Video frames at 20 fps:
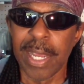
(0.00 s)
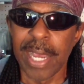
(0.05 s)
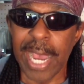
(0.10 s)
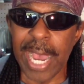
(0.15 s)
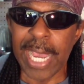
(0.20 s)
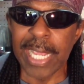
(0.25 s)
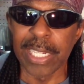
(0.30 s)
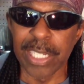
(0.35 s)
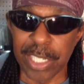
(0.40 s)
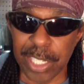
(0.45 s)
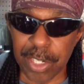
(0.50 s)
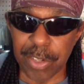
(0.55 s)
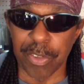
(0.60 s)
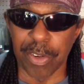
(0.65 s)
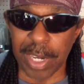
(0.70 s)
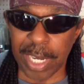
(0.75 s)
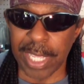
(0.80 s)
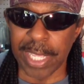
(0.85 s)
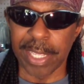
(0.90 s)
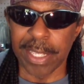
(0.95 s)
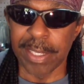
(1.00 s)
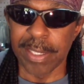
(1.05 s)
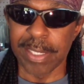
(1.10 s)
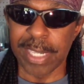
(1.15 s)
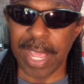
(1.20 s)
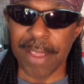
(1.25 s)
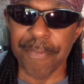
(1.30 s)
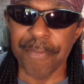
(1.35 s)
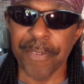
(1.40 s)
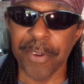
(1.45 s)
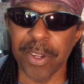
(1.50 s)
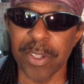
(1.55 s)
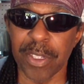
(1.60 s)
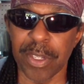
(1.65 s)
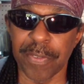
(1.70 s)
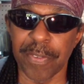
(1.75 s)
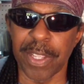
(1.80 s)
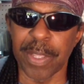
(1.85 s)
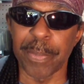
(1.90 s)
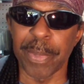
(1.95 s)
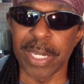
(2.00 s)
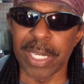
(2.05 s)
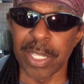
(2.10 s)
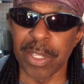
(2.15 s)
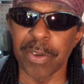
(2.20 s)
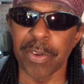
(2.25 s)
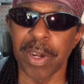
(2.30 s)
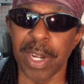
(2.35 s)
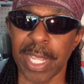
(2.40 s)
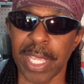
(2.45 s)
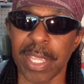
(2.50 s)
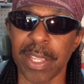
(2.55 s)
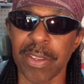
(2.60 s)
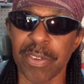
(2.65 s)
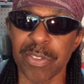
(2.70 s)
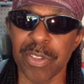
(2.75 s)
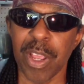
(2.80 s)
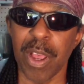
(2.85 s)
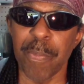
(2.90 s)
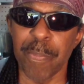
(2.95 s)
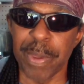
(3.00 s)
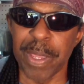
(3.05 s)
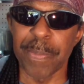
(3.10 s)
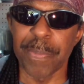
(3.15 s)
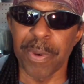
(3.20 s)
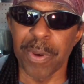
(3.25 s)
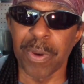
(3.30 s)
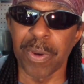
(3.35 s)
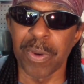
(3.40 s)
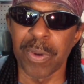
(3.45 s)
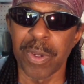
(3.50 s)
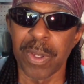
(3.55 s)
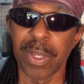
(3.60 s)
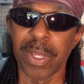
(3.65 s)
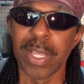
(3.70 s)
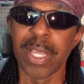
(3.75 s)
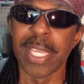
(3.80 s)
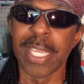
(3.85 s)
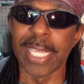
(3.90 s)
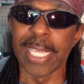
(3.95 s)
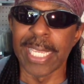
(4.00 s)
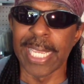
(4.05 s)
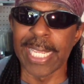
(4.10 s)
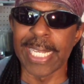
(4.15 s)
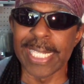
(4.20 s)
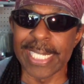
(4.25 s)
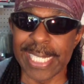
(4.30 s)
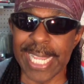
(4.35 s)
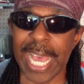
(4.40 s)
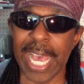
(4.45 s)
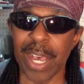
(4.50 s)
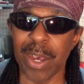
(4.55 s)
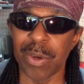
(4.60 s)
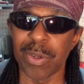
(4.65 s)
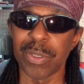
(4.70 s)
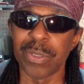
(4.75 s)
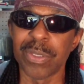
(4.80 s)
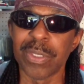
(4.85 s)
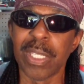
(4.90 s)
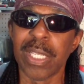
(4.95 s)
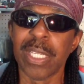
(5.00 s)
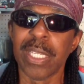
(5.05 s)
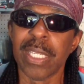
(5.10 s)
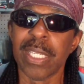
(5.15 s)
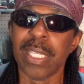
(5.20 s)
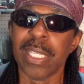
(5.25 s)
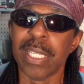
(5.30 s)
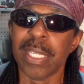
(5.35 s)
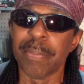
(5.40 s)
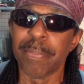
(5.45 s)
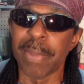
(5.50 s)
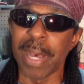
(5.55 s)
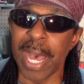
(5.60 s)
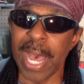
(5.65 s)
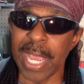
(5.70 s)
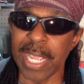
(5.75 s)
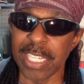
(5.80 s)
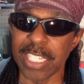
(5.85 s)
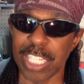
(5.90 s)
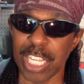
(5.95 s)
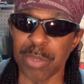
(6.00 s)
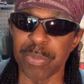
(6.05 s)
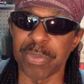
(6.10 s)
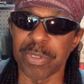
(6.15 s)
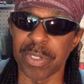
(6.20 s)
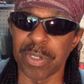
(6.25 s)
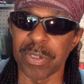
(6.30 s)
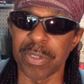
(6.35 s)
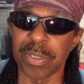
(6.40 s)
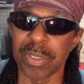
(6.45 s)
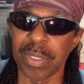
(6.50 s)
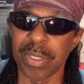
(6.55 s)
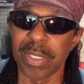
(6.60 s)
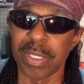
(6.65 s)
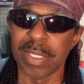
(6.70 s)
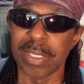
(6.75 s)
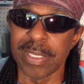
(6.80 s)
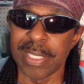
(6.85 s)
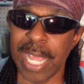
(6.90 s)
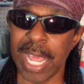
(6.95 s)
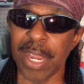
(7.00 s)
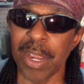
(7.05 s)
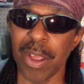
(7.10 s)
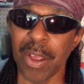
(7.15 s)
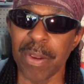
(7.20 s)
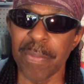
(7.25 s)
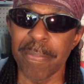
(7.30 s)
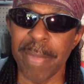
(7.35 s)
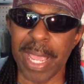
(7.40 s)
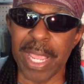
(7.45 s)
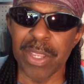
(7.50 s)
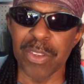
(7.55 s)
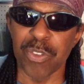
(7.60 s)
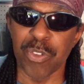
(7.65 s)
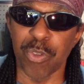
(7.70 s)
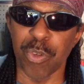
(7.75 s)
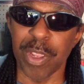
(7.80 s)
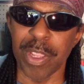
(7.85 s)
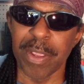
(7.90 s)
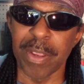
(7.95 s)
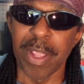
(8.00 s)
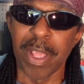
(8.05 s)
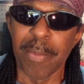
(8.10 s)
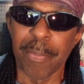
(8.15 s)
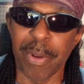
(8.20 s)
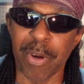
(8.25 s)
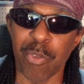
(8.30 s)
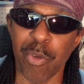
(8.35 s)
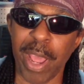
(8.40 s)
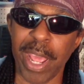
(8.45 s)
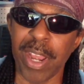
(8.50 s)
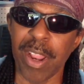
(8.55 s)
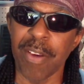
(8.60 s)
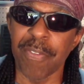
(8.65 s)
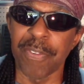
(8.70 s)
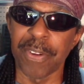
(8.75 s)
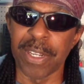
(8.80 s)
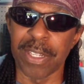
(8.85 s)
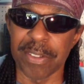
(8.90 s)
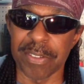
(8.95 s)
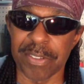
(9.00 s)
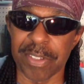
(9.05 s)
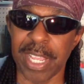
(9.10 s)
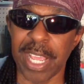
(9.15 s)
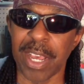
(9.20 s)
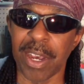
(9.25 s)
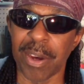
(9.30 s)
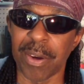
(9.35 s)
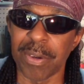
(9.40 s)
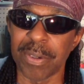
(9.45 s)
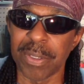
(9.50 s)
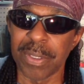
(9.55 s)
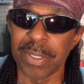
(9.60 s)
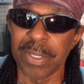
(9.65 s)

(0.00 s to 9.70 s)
I literally, not figuratively, but literally saw people getting down behind dumpsters. Not on Main Street, but right off of Lozelle.